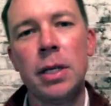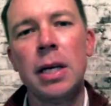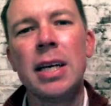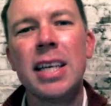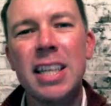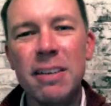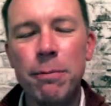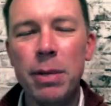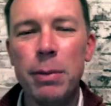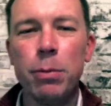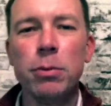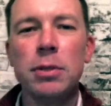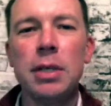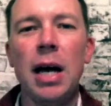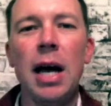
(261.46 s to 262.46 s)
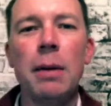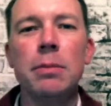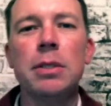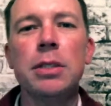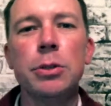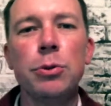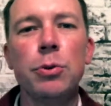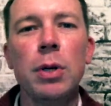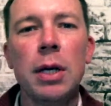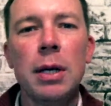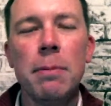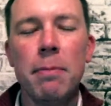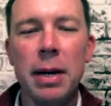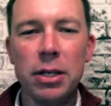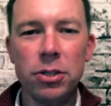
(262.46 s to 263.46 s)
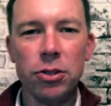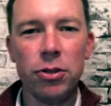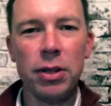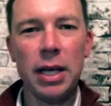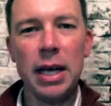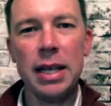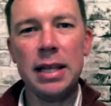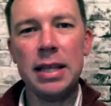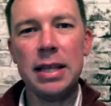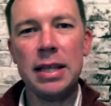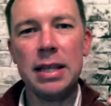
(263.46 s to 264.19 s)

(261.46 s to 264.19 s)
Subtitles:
Give people time to make sure that